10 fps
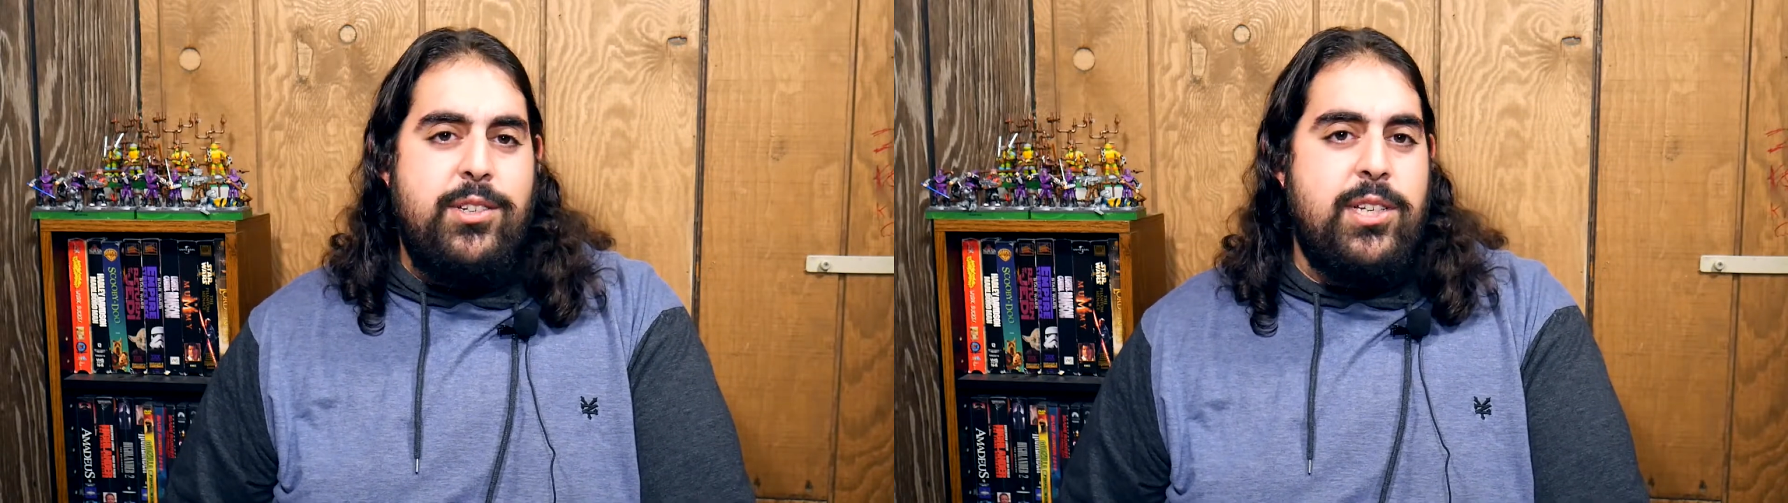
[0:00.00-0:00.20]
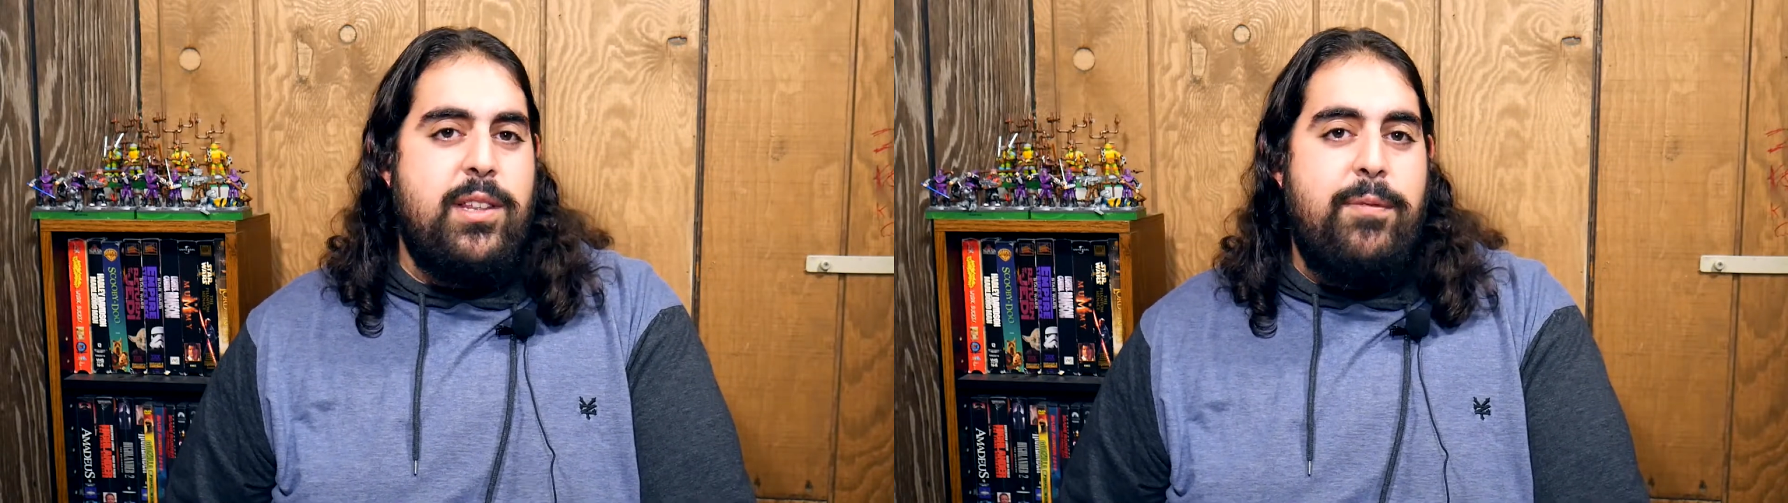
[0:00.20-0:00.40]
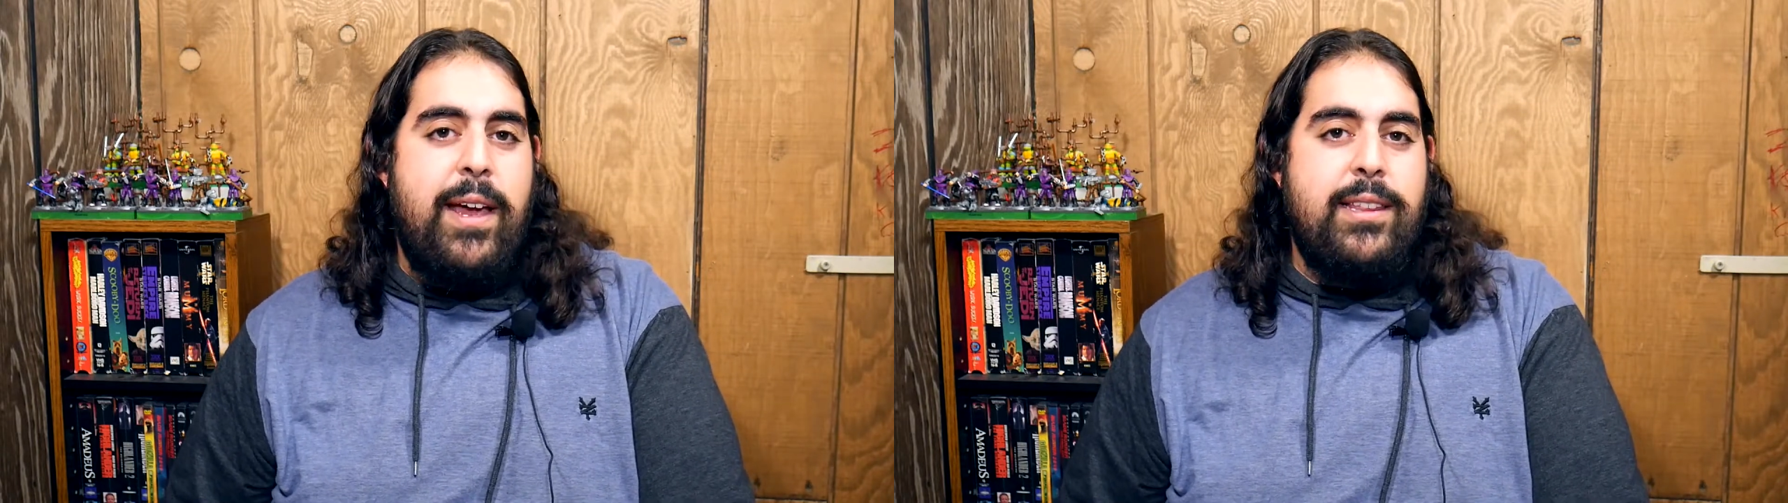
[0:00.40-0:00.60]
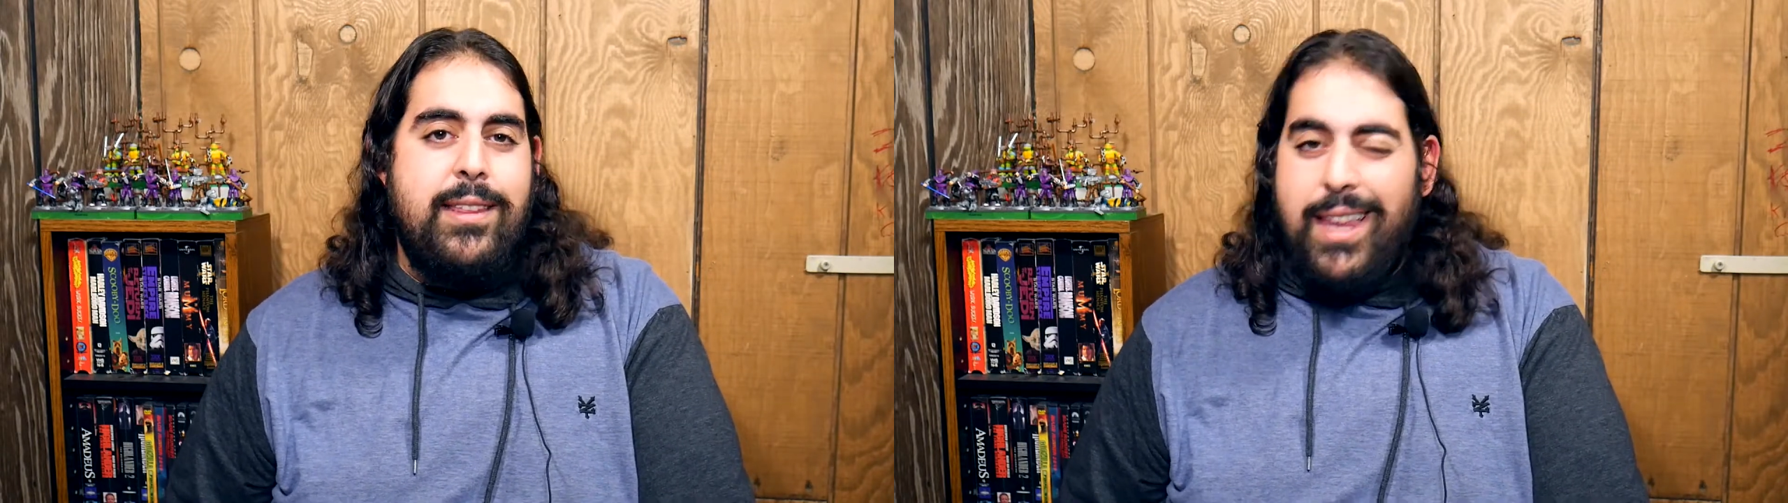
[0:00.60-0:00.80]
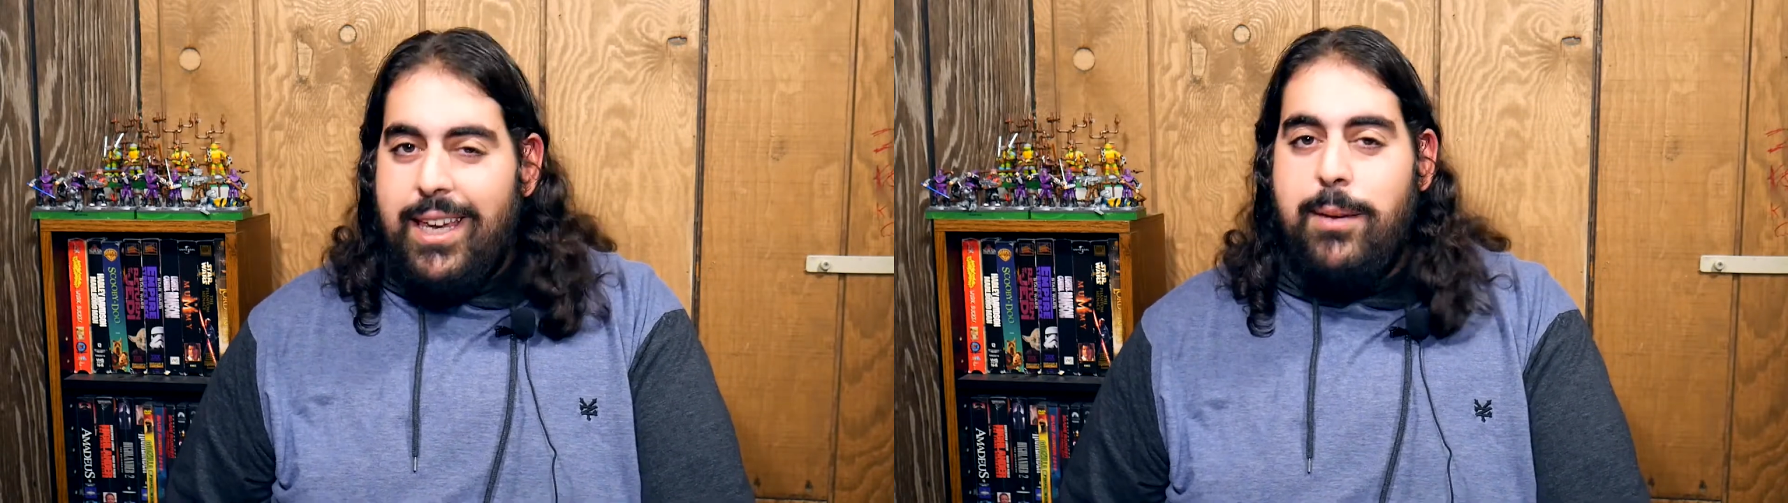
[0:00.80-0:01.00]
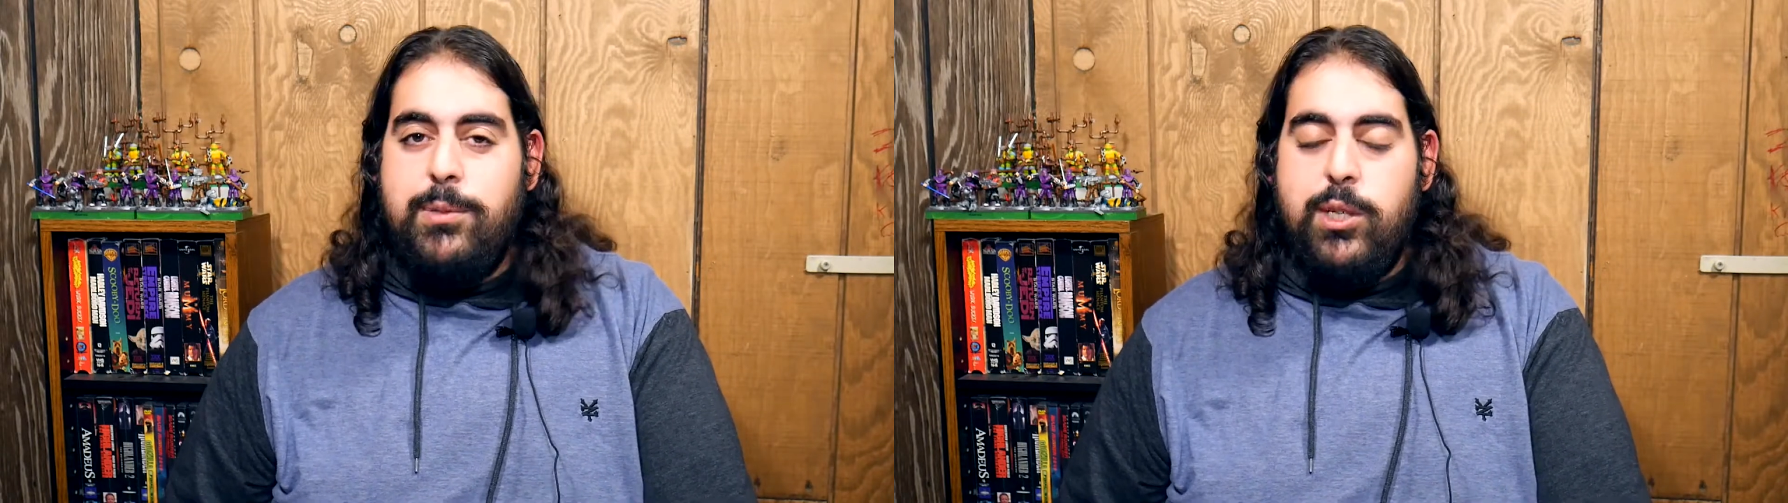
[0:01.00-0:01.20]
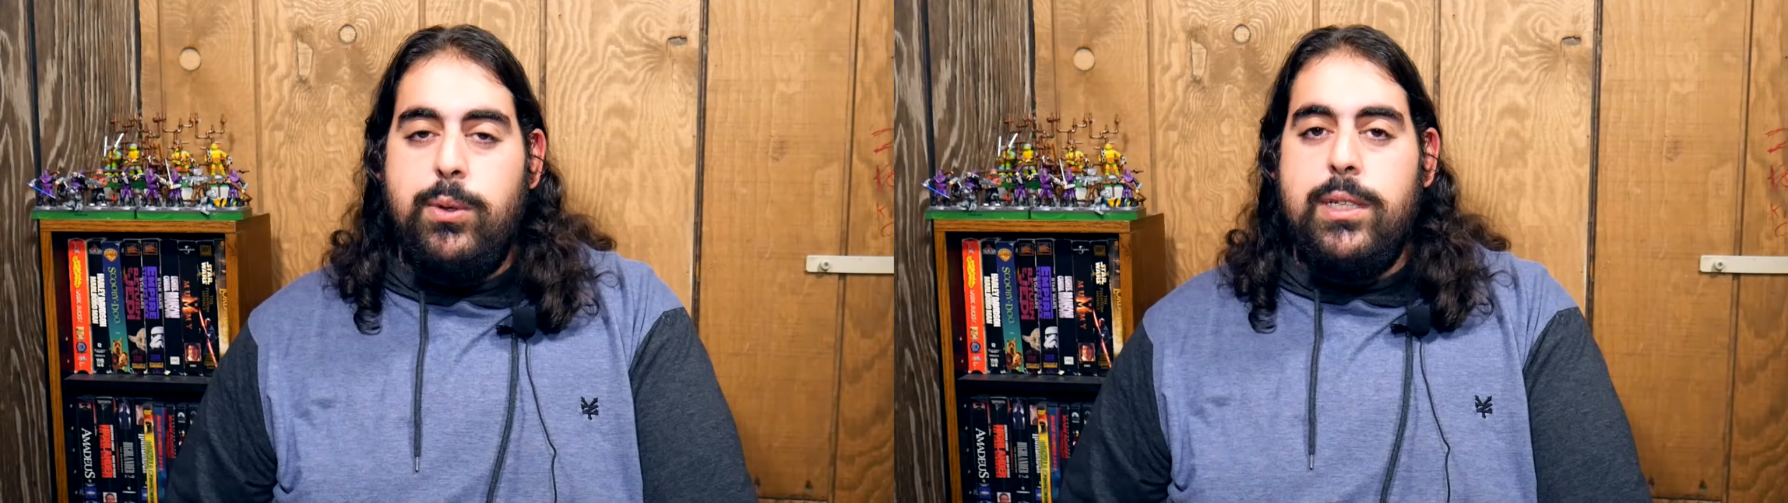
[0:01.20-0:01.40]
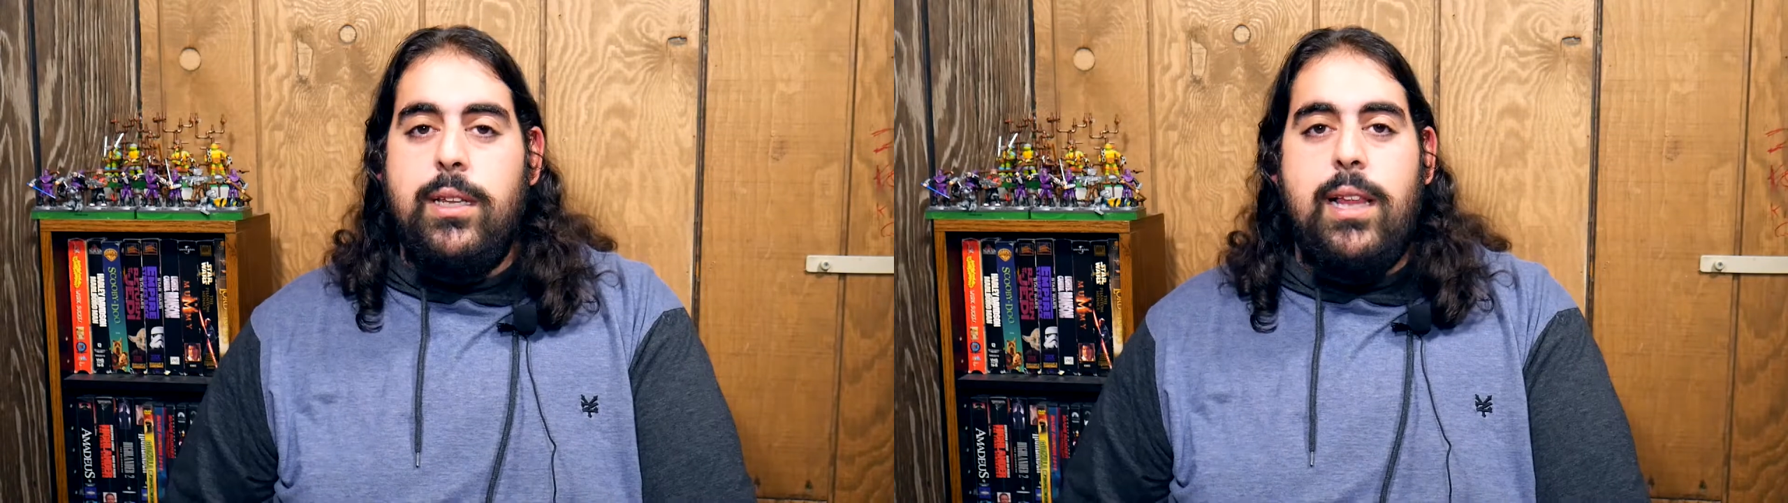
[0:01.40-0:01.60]
just the fact that they keep
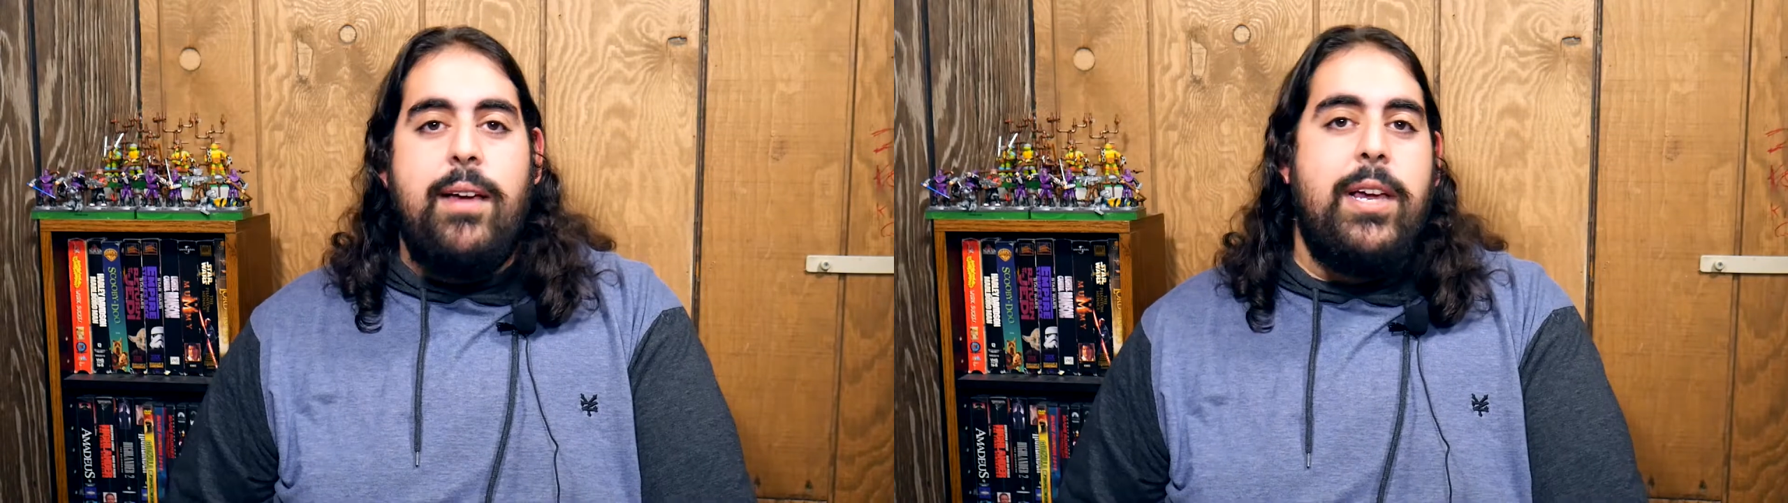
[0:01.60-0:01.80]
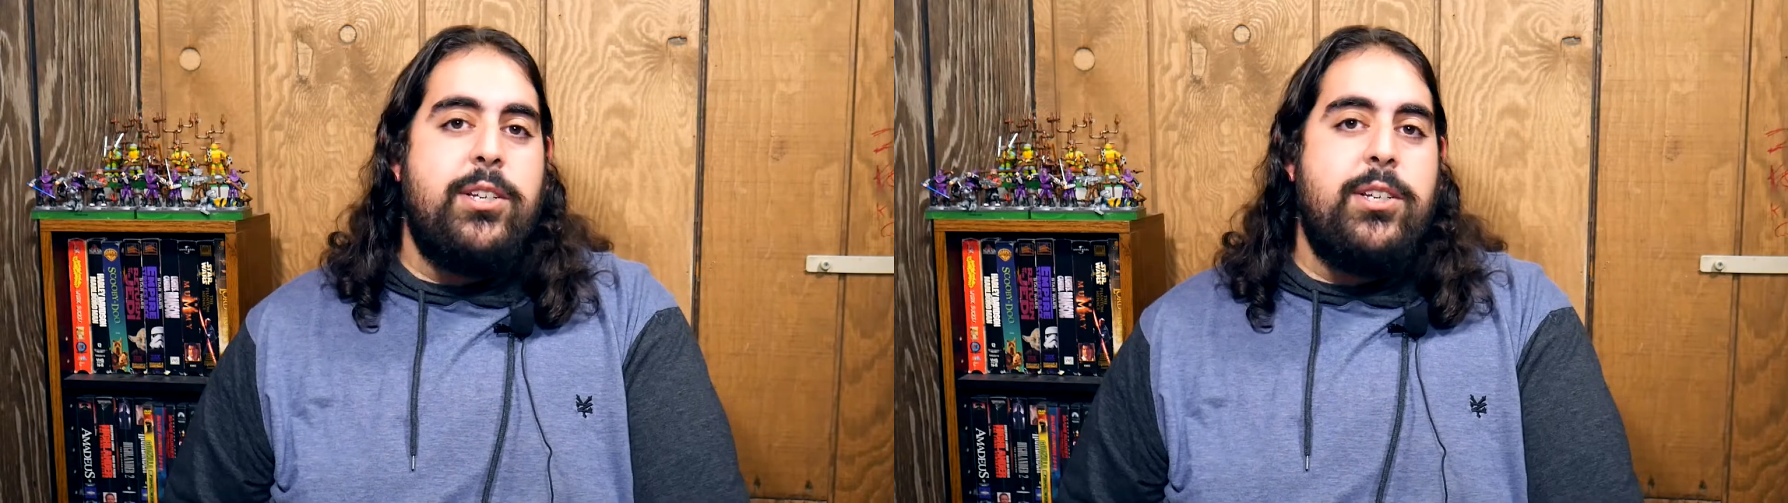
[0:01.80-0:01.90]
doing the live